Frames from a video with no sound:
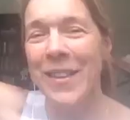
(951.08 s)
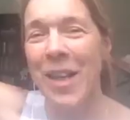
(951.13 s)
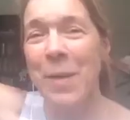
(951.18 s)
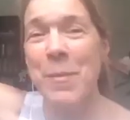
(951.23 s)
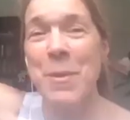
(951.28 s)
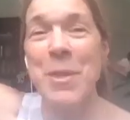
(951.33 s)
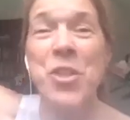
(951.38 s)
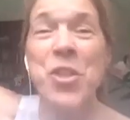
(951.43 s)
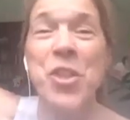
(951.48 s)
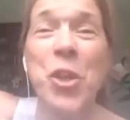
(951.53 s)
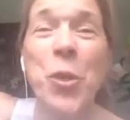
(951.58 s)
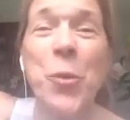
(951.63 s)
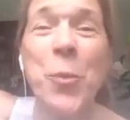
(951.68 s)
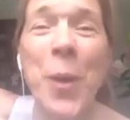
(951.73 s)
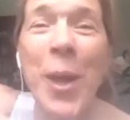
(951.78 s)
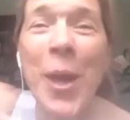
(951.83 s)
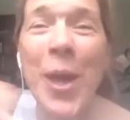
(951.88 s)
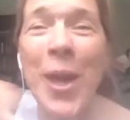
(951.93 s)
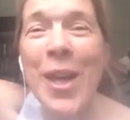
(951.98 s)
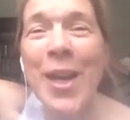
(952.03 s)
I mean,
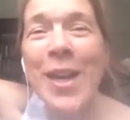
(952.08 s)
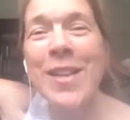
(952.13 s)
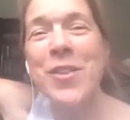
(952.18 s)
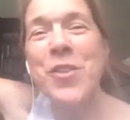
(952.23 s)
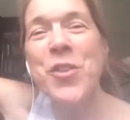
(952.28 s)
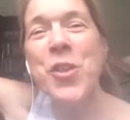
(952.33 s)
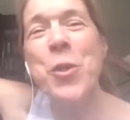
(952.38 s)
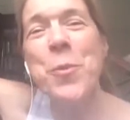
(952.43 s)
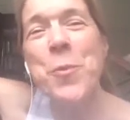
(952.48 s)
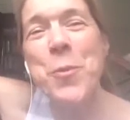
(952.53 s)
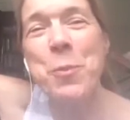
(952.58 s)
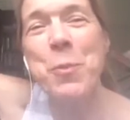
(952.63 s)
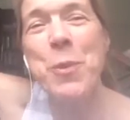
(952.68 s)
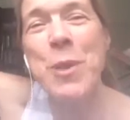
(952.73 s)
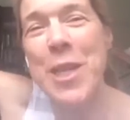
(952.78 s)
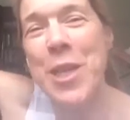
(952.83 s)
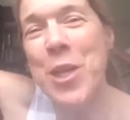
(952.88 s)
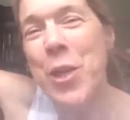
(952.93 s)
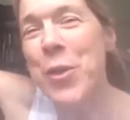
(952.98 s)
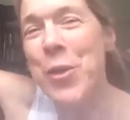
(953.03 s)
Zoom's
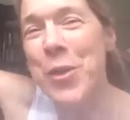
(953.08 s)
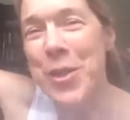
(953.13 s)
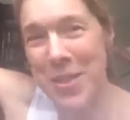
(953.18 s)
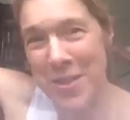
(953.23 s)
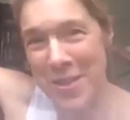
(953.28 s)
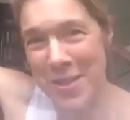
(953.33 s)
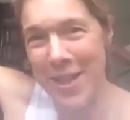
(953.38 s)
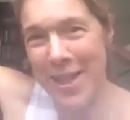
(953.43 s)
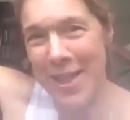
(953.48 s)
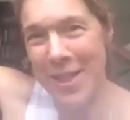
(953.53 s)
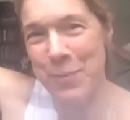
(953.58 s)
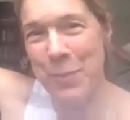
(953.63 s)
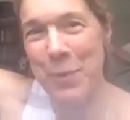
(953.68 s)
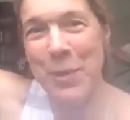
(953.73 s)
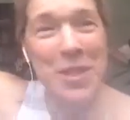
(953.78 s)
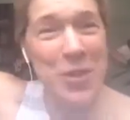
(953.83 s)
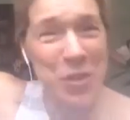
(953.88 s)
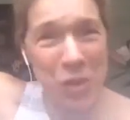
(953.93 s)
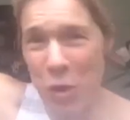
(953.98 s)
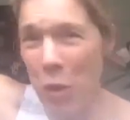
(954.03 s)
pretty good, isn't it?
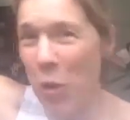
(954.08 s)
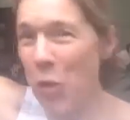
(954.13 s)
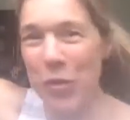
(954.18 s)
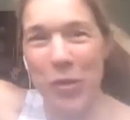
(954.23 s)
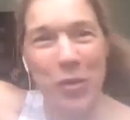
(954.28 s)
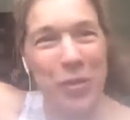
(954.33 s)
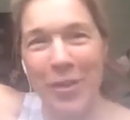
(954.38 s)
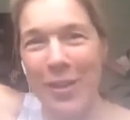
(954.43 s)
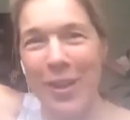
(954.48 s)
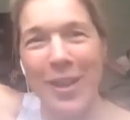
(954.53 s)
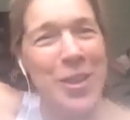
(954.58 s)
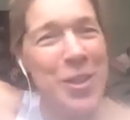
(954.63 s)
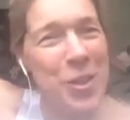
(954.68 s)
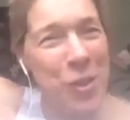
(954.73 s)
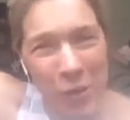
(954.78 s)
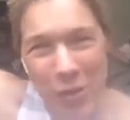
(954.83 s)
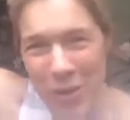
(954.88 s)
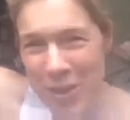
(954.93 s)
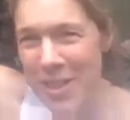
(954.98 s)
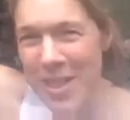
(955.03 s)
But it's not
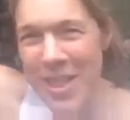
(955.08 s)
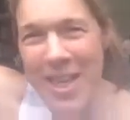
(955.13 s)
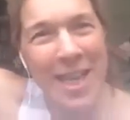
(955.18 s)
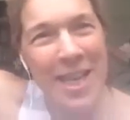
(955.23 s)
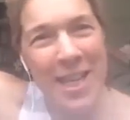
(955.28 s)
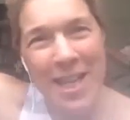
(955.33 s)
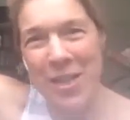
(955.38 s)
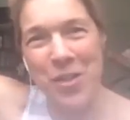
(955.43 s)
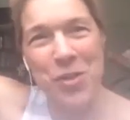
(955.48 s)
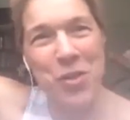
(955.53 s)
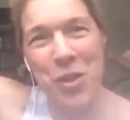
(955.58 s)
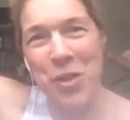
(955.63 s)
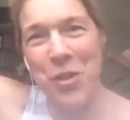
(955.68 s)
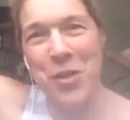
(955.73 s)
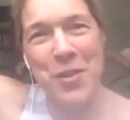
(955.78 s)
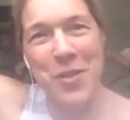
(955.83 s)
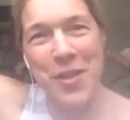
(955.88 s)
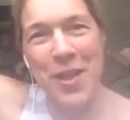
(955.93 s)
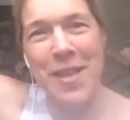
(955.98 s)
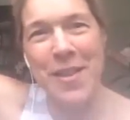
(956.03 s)
nearly as good
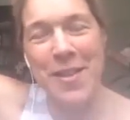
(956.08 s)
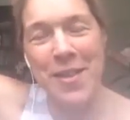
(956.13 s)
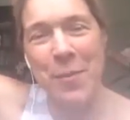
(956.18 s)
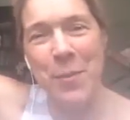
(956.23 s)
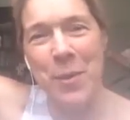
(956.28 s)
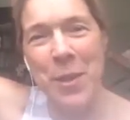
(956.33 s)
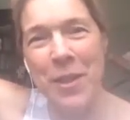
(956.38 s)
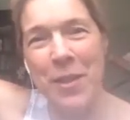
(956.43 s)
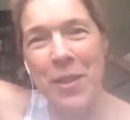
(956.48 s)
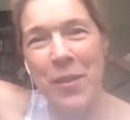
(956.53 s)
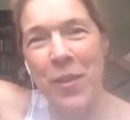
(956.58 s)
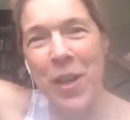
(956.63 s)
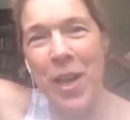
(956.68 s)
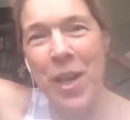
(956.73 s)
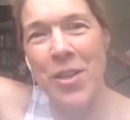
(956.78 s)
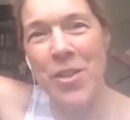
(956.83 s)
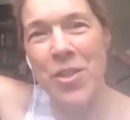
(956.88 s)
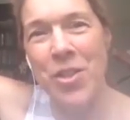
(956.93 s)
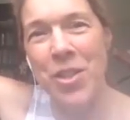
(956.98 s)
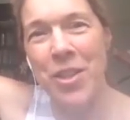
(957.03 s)
as seeing somebody in the
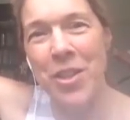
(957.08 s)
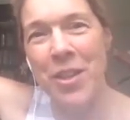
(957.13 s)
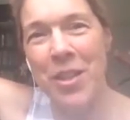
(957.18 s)
flesh.